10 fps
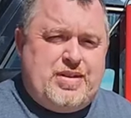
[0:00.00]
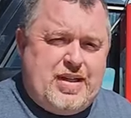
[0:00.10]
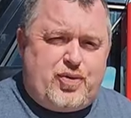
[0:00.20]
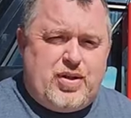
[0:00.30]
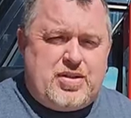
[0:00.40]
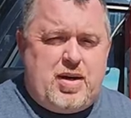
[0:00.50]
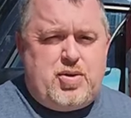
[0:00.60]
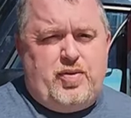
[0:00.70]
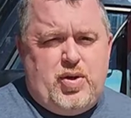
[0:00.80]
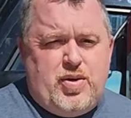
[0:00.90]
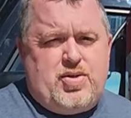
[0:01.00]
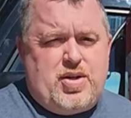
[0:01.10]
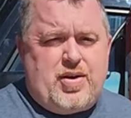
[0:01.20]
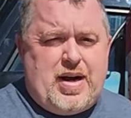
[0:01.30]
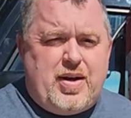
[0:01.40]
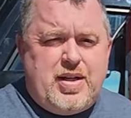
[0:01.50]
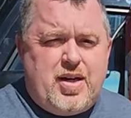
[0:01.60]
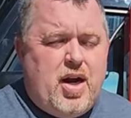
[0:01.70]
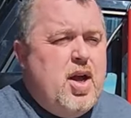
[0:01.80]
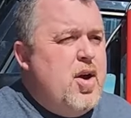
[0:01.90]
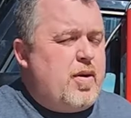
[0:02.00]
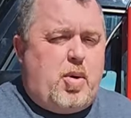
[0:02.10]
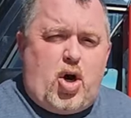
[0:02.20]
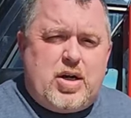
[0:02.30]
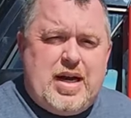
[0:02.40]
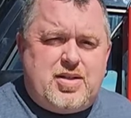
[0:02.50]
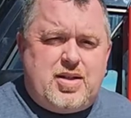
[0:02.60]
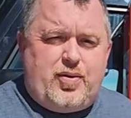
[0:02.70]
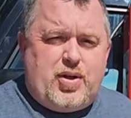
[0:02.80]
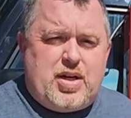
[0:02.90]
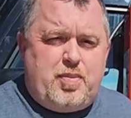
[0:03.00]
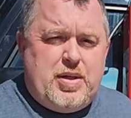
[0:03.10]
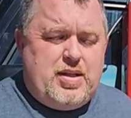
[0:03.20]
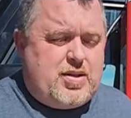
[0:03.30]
different types of units that are out there from all kinds of different companies.